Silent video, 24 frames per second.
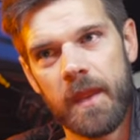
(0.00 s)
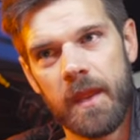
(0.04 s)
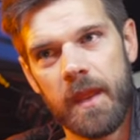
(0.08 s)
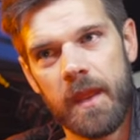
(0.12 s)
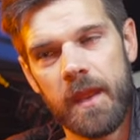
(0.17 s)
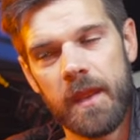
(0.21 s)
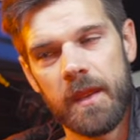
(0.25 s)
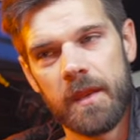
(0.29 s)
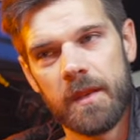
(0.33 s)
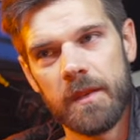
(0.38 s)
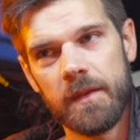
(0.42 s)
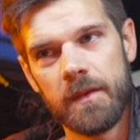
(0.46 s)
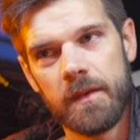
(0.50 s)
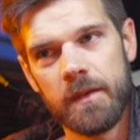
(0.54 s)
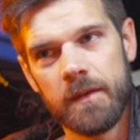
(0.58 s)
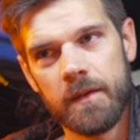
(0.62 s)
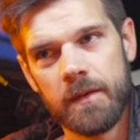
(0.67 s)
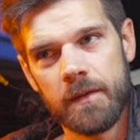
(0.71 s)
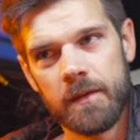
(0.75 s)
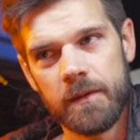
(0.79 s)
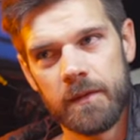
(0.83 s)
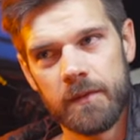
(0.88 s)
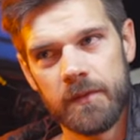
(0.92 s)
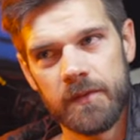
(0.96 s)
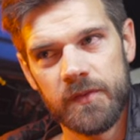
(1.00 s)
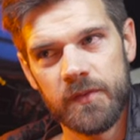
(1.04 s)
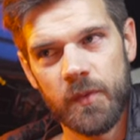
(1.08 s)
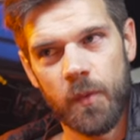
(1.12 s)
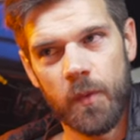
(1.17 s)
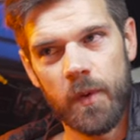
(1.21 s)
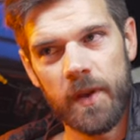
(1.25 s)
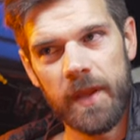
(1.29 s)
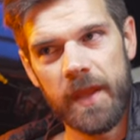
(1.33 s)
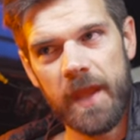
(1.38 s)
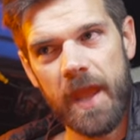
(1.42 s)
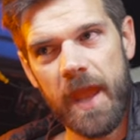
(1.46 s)
in
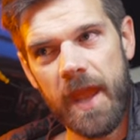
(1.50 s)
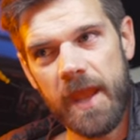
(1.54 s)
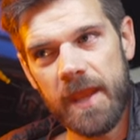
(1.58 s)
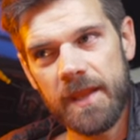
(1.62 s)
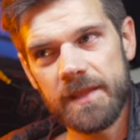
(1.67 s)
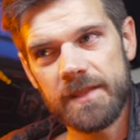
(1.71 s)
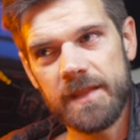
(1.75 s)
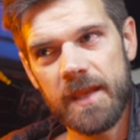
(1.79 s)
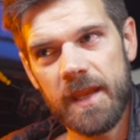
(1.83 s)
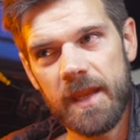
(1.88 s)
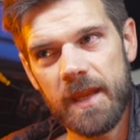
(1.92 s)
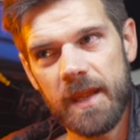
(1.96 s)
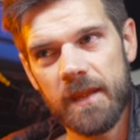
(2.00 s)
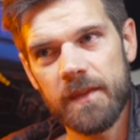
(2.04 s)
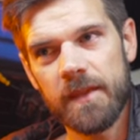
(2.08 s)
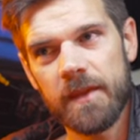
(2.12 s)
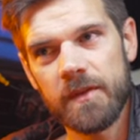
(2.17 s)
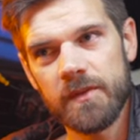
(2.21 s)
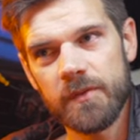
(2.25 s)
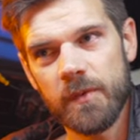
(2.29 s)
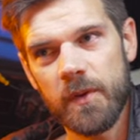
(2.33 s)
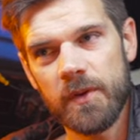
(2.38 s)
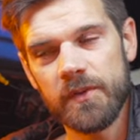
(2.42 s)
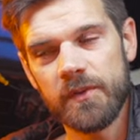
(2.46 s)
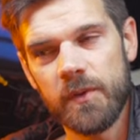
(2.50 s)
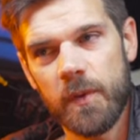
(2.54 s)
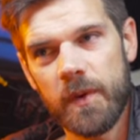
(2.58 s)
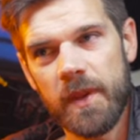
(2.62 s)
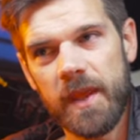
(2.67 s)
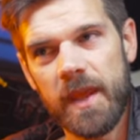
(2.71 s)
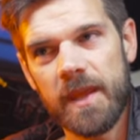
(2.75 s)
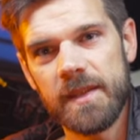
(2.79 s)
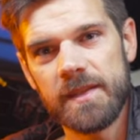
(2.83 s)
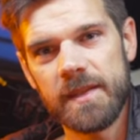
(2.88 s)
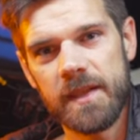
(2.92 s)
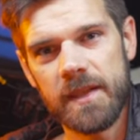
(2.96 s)
twenty eighteen, I think it was around
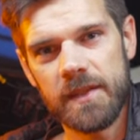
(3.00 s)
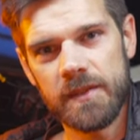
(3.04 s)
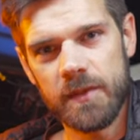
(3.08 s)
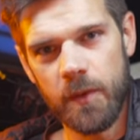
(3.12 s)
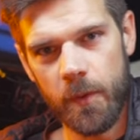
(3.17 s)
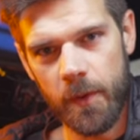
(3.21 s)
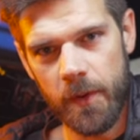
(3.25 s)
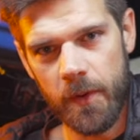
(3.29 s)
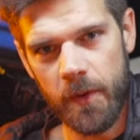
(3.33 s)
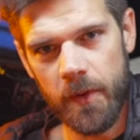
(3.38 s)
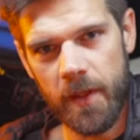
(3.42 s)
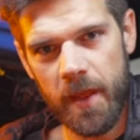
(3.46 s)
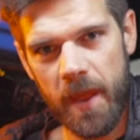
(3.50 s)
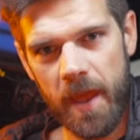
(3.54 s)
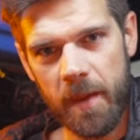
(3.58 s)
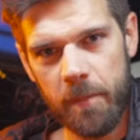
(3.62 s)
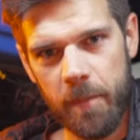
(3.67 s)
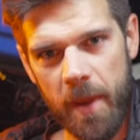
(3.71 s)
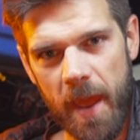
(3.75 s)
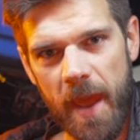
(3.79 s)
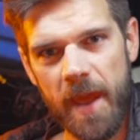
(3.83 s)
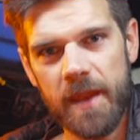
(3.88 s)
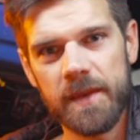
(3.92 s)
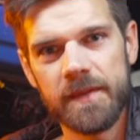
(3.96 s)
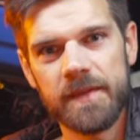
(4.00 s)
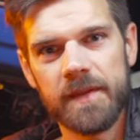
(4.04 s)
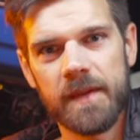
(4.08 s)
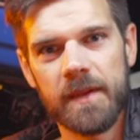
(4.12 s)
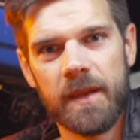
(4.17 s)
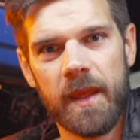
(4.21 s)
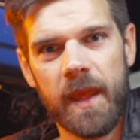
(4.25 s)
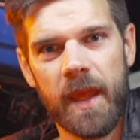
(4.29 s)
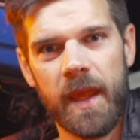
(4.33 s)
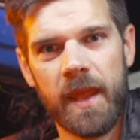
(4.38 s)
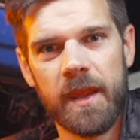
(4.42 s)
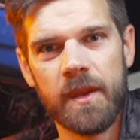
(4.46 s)
twenty eighteen, Toyota had
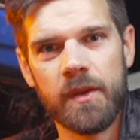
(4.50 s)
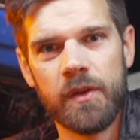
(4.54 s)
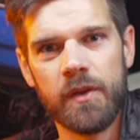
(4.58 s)
patented a